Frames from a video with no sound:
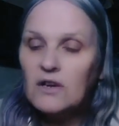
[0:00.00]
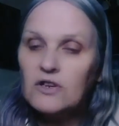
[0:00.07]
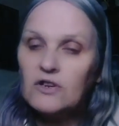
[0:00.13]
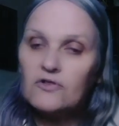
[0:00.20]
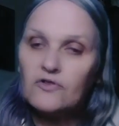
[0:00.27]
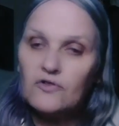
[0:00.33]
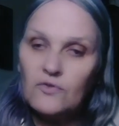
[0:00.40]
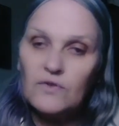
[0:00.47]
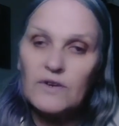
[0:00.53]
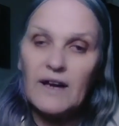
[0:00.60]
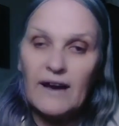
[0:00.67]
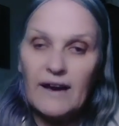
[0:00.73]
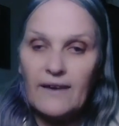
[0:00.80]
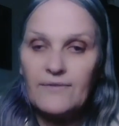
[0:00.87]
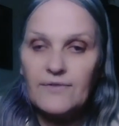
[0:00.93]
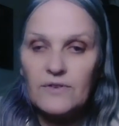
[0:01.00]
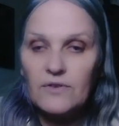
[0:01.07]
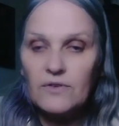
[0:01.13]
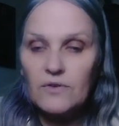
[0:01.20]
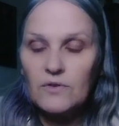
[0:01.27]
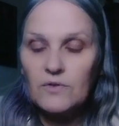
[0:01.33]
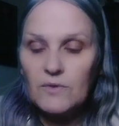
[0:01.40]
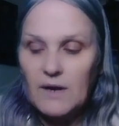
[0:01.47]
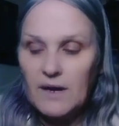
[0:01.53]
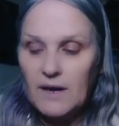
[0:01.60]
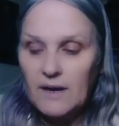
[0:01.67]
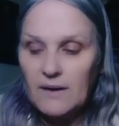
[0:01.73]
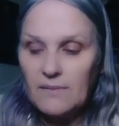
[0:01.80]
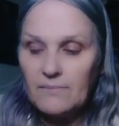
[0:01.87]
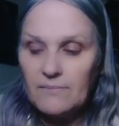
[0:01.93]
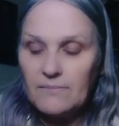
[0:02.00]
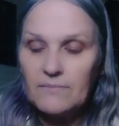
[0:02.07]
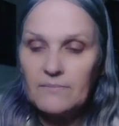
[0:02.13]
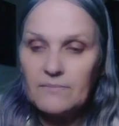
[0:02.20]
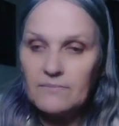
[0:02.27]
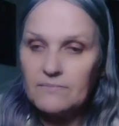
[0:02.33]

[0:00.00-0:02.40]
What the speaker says: You don't have to